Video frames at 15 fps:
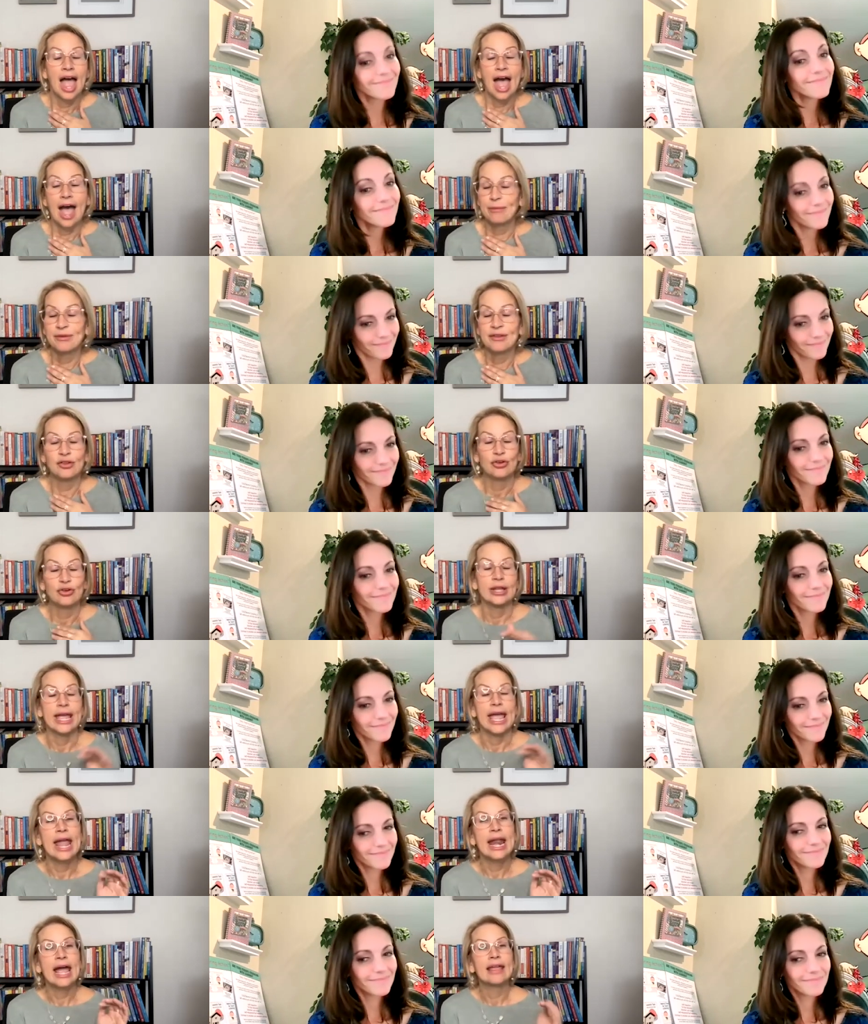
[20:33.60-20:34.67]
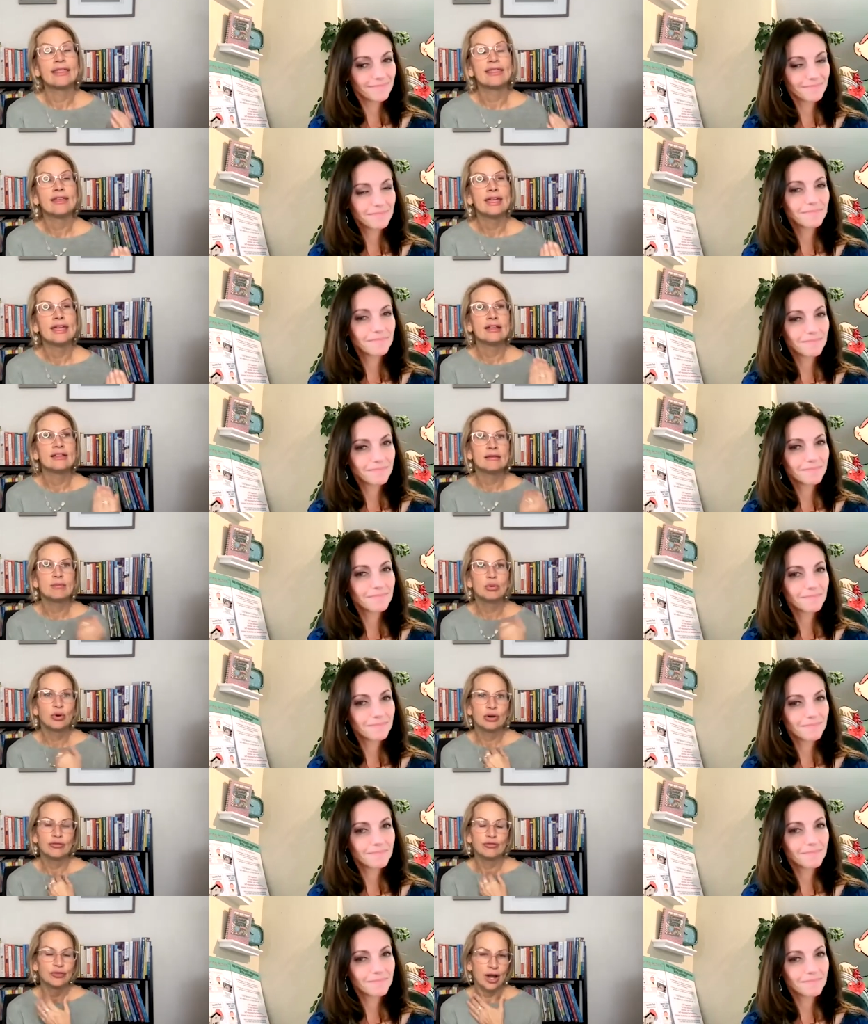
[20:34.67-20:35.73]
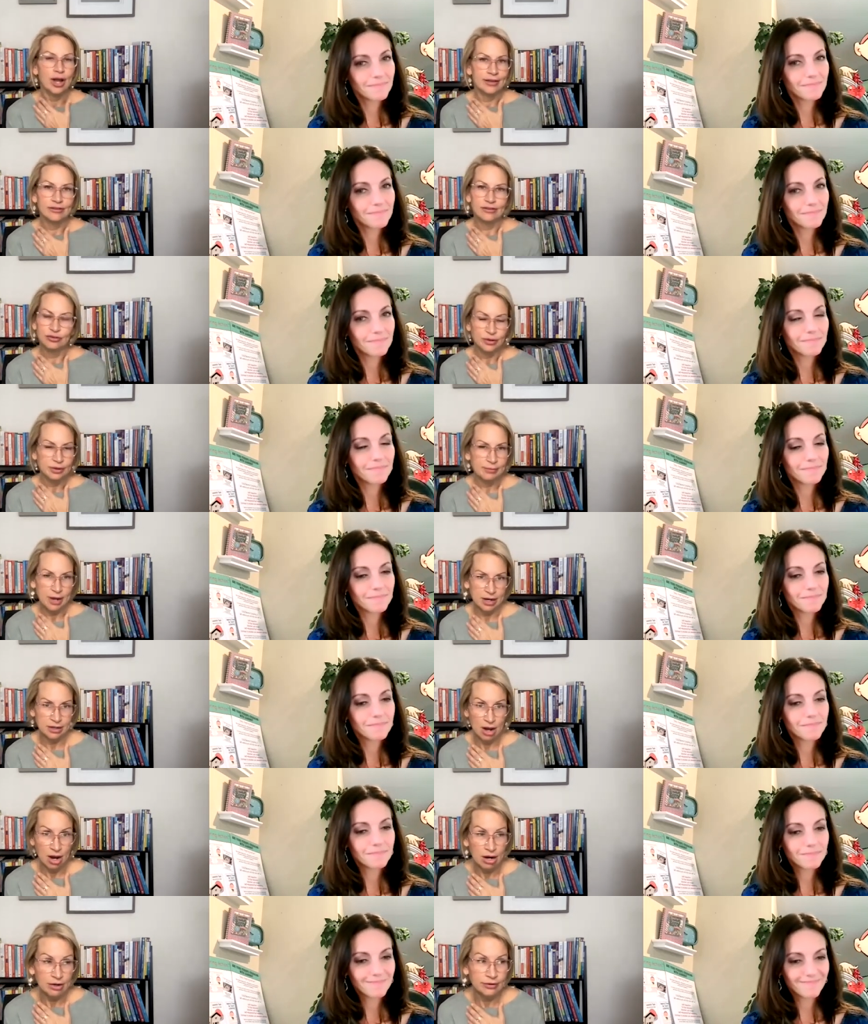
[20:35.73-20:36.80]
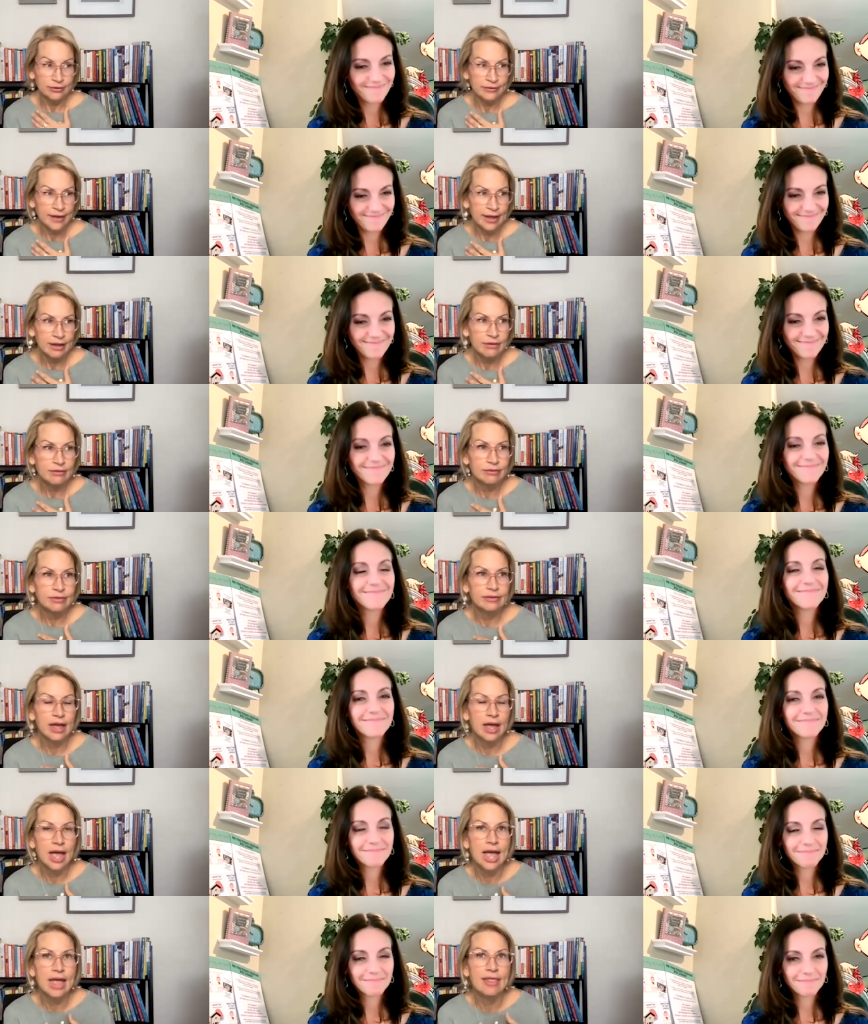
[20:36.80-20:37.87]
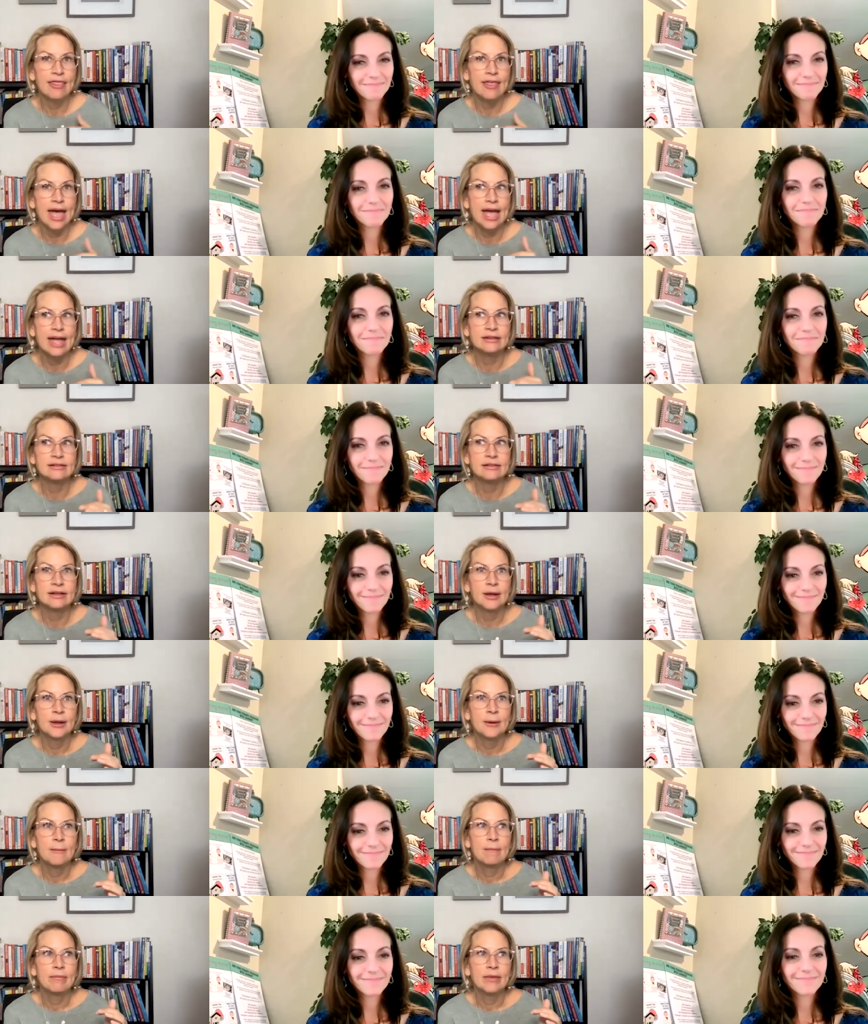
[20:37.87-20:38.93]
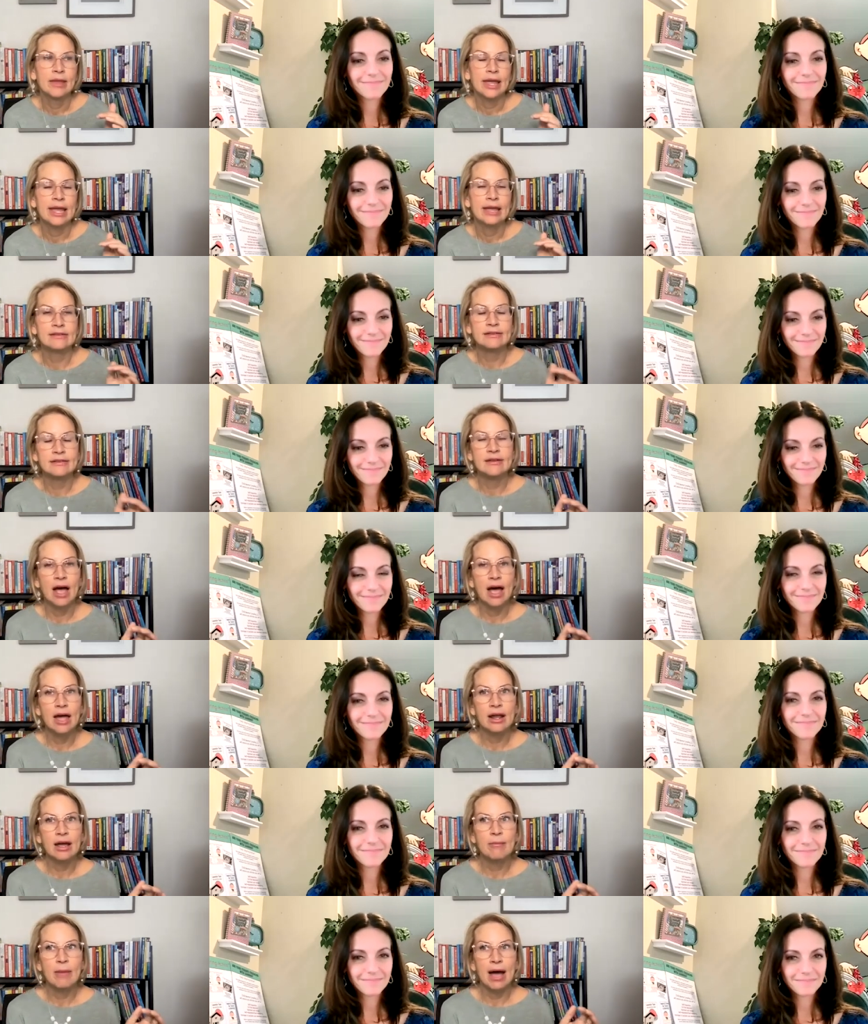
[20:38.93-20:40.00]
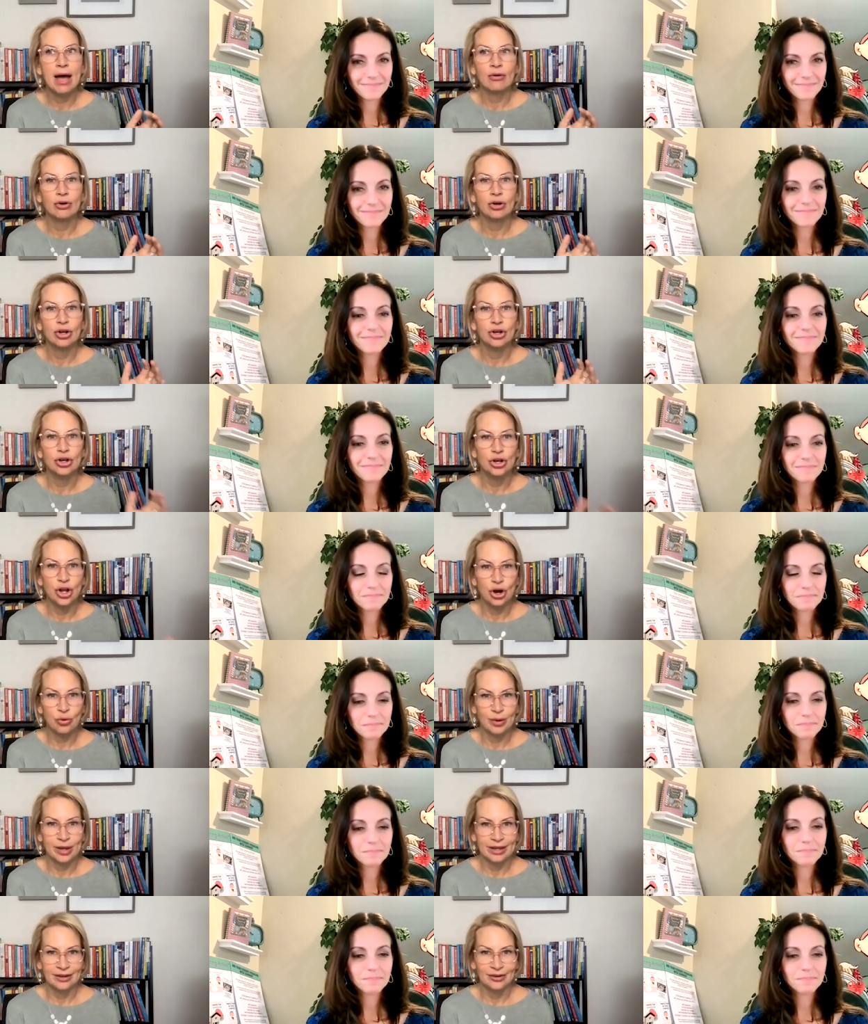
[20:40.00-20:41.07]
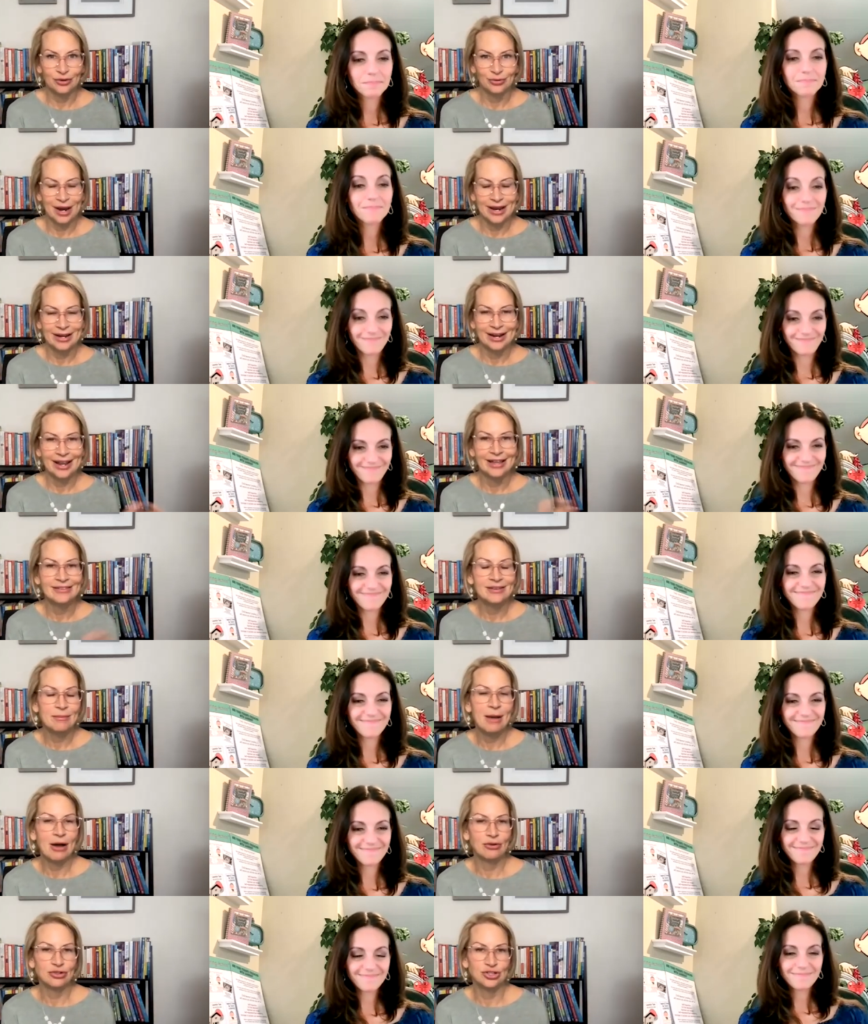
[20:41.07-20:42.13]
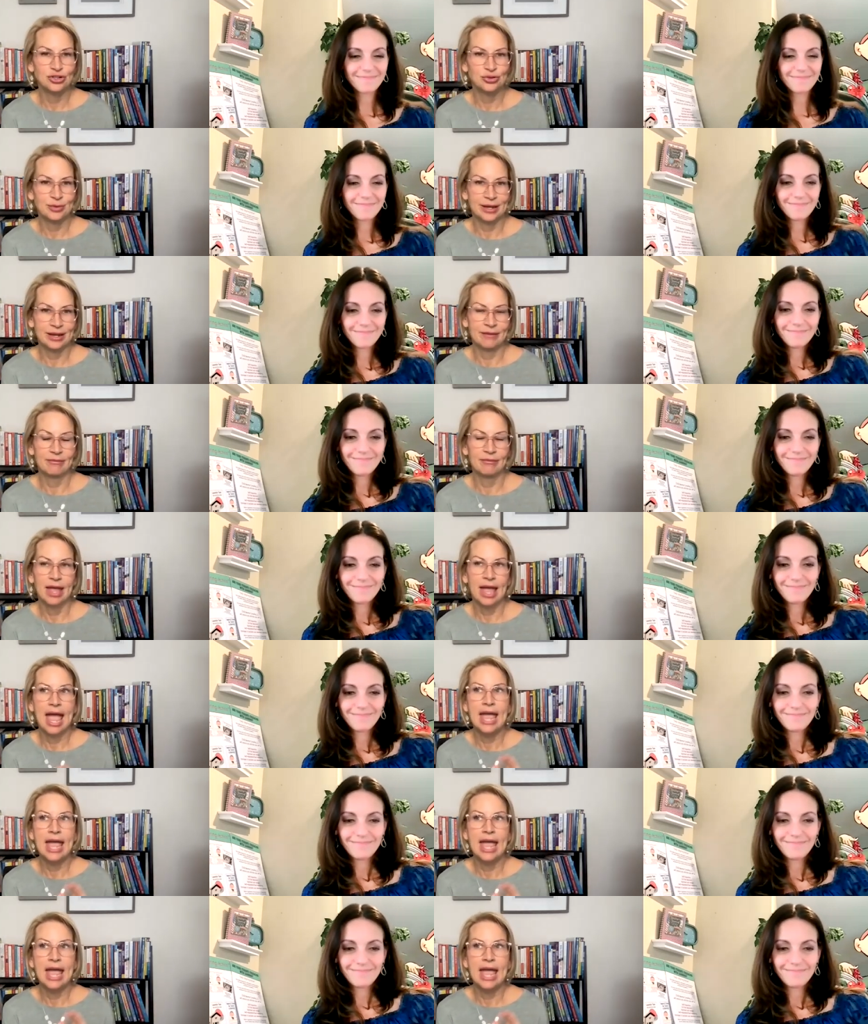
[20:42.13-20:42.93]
Speaker 1: Absolutely. And I think it's important for us to remind ourselves that it's not about knowing, right? It's about doing.